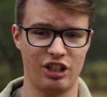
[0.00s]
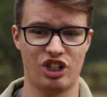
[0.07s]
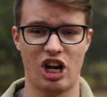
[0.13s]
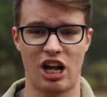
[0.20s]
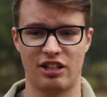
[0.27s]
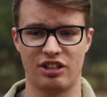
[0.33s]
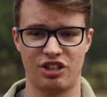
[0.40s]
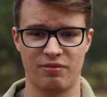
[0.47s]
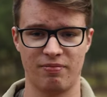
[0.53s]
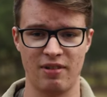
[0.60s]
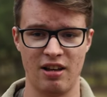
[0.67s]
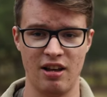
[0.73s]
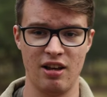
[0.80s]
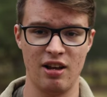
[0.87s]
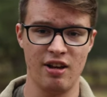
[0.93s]
the shots.
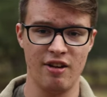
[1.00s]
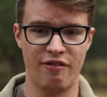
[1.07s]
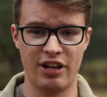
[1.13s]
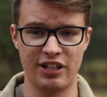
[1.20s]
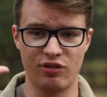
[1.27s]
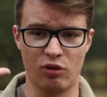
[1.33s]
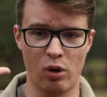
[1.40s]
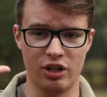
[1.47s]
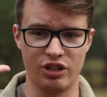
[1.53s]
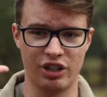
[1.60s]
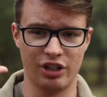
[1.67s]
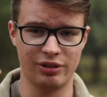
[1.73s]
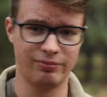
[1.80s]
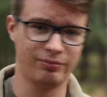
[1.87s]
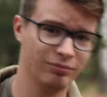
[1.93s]
Thanks for
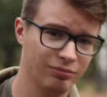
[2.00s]
watching.